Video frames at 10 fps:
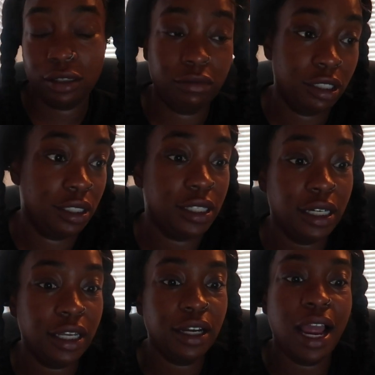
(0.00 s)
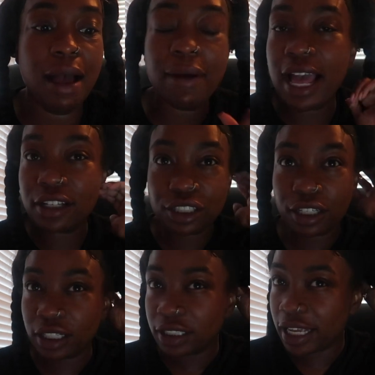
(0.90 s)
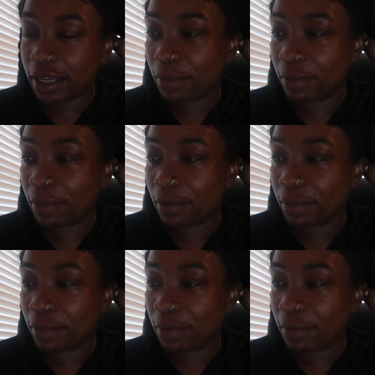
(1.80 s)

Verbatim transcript: I'm just sitting here. I'm actually gonna take